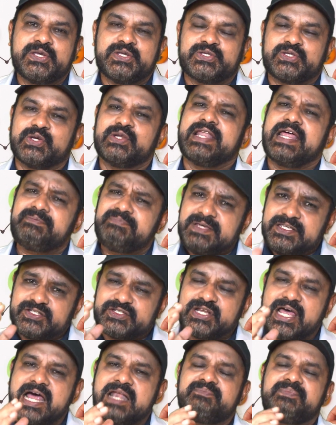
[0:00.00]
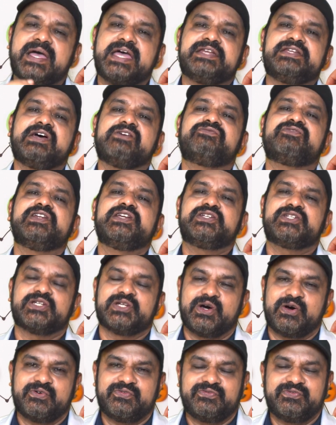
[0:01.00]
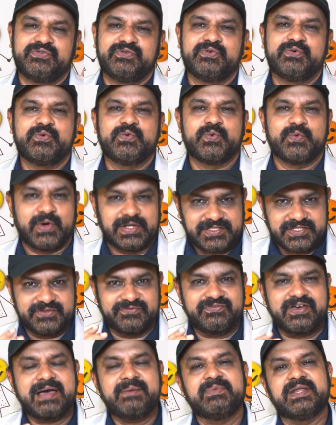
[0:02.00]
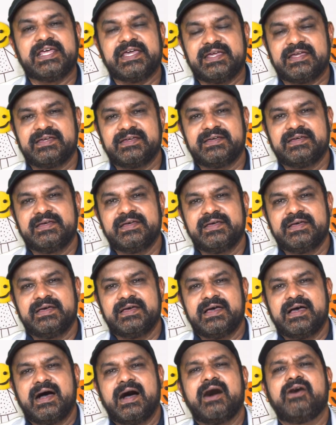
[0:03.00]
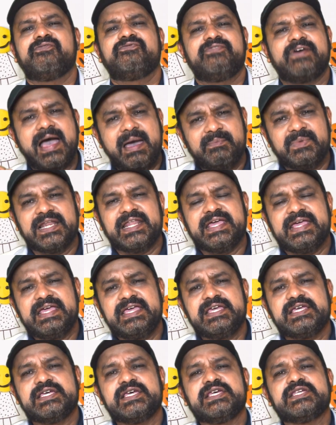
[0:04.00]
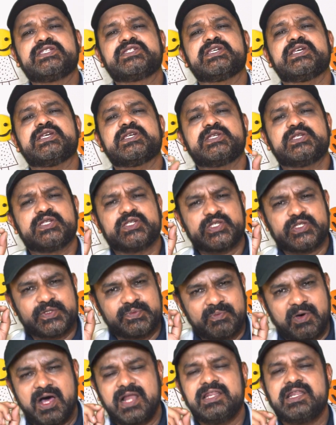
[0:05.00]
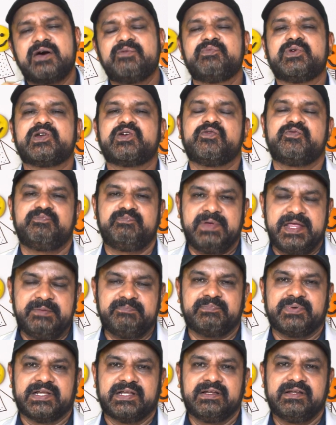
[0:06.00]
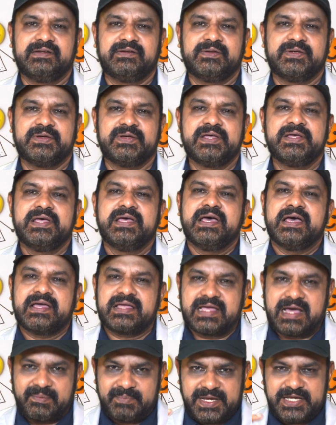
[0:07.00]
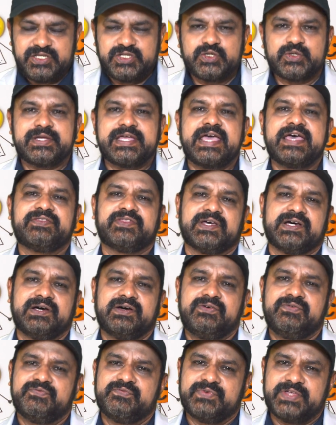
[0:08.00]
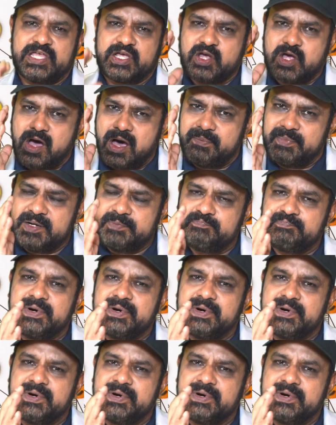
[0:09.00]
So let me start by a definition of what's a family. A family is a small number of people coming together with a common